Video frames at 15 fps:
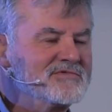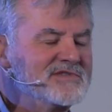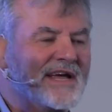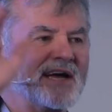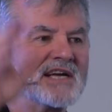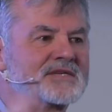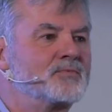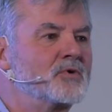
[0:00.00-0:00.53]

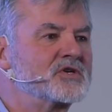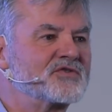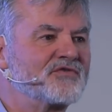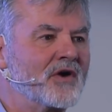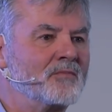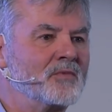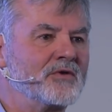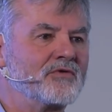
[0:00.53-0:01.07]
textbooks
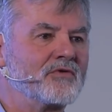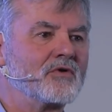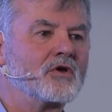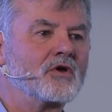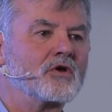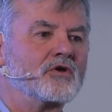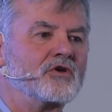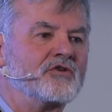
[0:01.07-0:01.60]
from it.
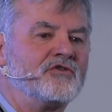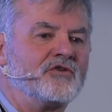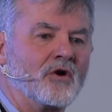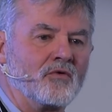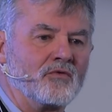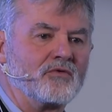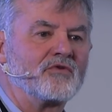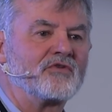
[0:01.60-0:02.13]
You
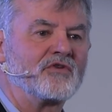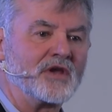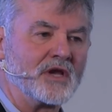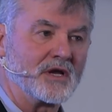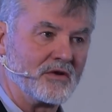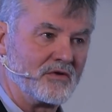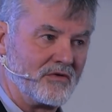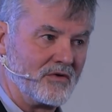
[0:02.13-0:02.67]
don't
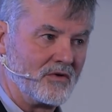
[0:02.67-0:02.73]
see it.